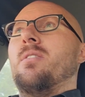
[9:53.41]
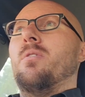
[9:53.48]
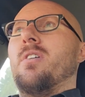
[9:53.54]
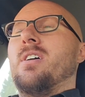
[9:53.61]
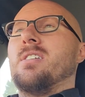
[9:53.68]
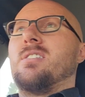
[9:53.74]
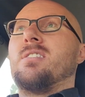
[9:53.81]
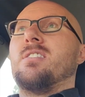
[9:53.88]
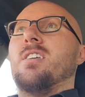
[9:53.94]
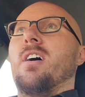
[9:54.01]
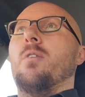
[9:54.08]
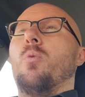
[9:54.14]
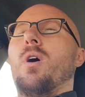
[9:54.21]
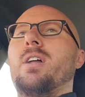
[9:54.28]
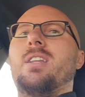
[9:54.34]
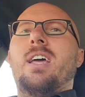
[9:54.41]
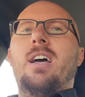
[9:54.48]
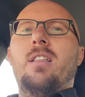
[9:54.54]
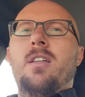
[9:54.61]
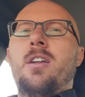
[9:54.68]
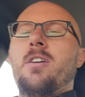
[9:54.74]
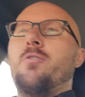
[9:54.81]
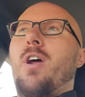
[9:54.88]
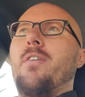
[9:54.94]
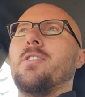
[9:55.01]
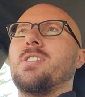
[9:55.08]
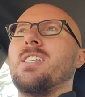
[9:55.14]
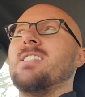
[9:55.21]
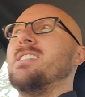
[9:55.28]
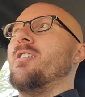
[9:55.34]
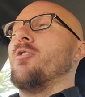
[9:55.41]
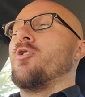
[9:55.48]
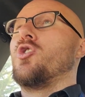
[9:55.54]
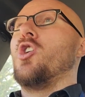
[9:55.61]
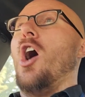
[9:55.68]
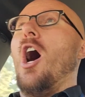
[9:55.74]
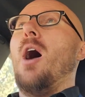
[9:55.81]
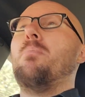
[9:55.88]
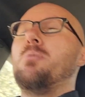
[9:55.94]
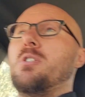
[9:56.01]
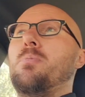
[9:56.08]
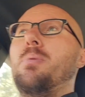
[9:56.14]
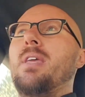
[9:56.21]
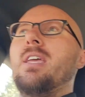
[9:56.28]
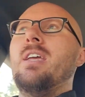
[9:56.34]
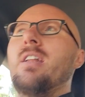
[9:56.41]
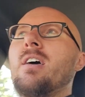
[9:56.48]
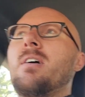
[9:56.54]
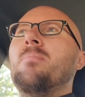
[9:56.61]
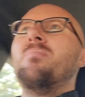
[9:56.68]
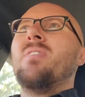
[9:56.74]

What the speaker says: because what Helena drivers consider top speed,